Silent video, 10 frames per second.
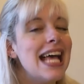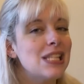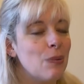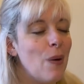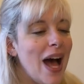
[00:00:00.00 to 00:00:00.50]
As
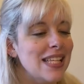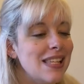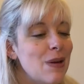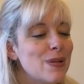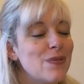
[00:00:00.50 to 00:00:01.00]
it was,
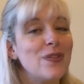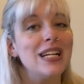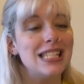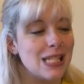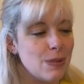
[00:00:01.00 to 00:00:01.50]
he was
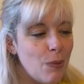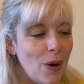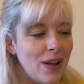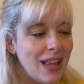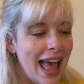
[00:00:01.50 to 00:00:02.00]
free to
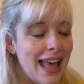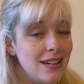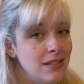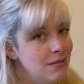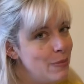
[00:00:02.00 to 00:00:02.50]
spoil Anne,
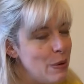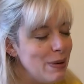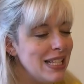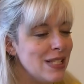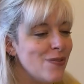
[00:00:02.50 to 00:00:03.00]

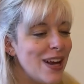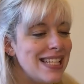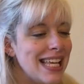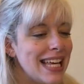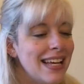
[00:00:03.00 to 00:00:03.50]
Marilla's
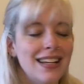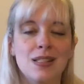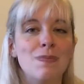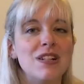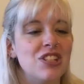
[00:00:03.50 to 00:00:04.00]
phrasing,
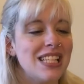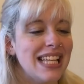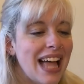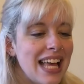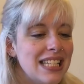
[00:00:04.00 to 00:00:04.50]
as much as he
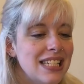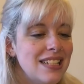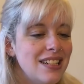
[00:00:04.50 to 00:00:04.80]
liked.